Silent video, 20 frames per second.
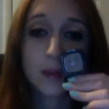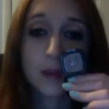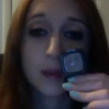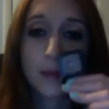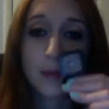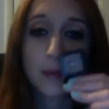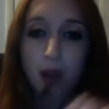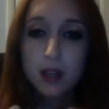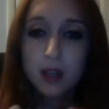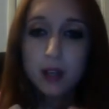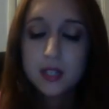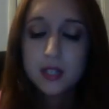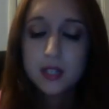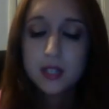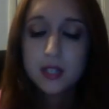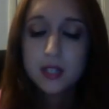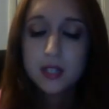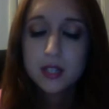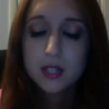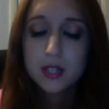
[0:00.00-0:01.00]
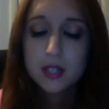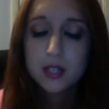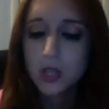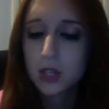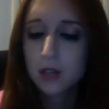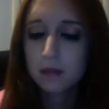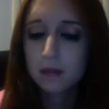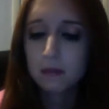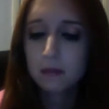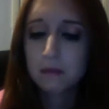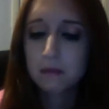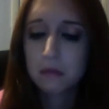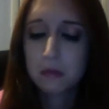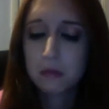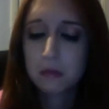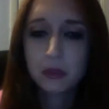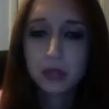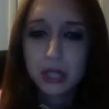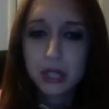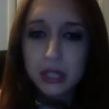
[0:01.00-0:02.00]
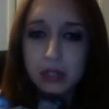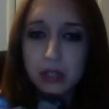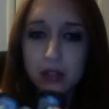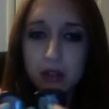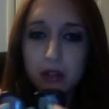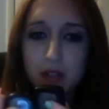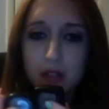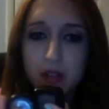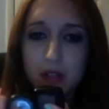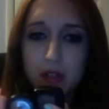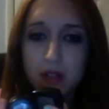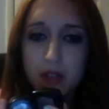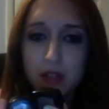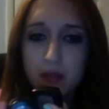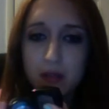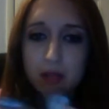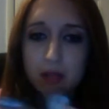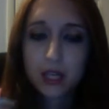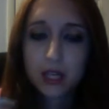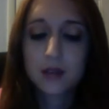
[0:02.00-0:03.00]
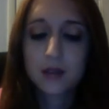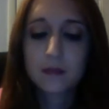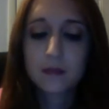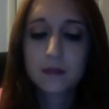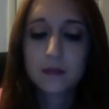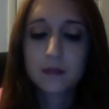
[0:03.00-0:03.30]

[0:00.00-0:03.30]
But they're literally the same thing.